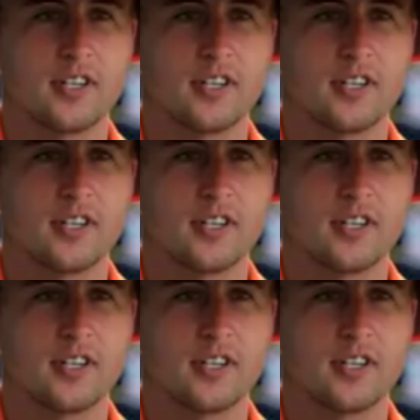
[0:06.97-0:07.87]

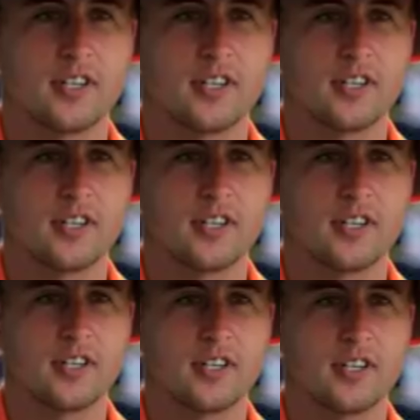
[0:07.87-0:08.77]

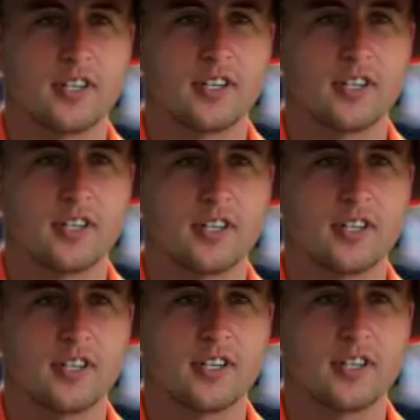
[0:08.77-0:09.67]

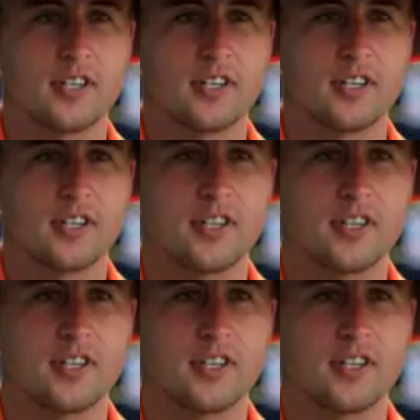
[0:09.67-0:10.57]

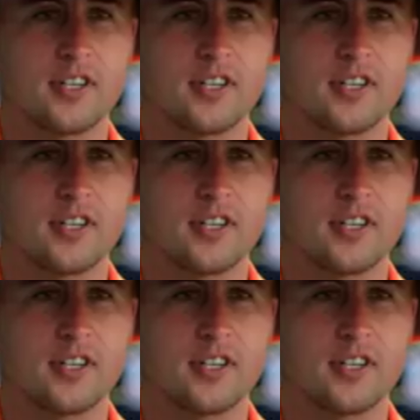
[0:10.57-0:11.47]

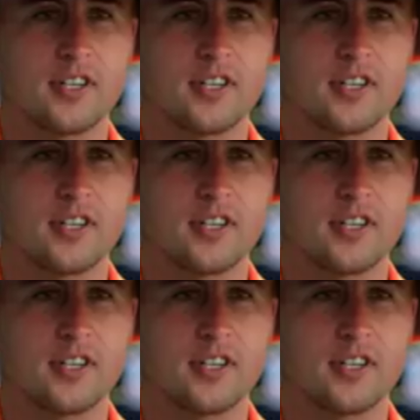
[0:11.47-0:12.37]

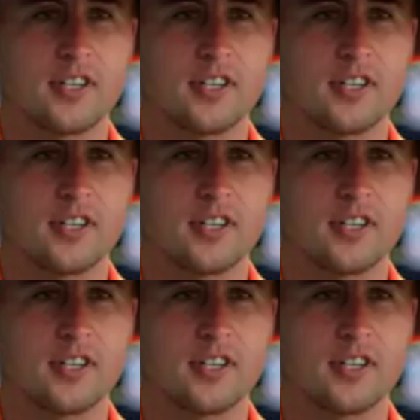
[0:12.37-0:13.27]

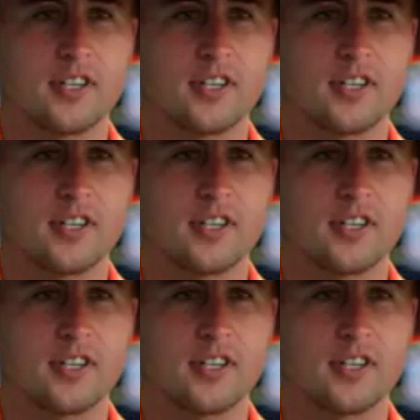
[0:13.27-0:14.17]

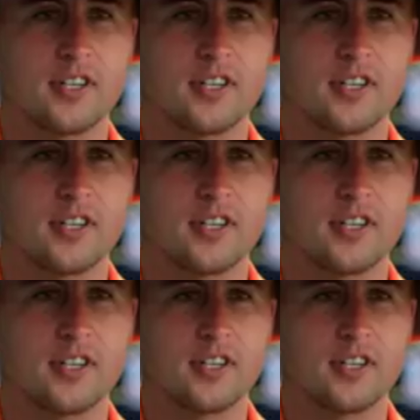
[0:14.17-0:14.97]
(silent)